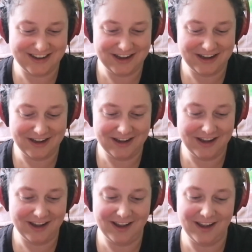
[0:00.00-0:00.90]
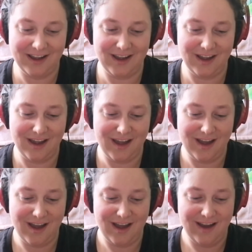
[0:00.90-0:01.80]

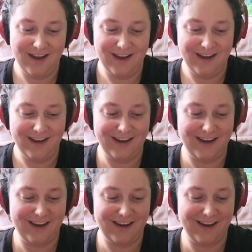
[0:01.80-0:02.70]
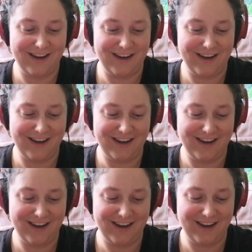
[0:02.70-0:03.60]

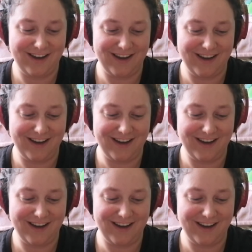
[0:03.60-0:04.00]
[no speech]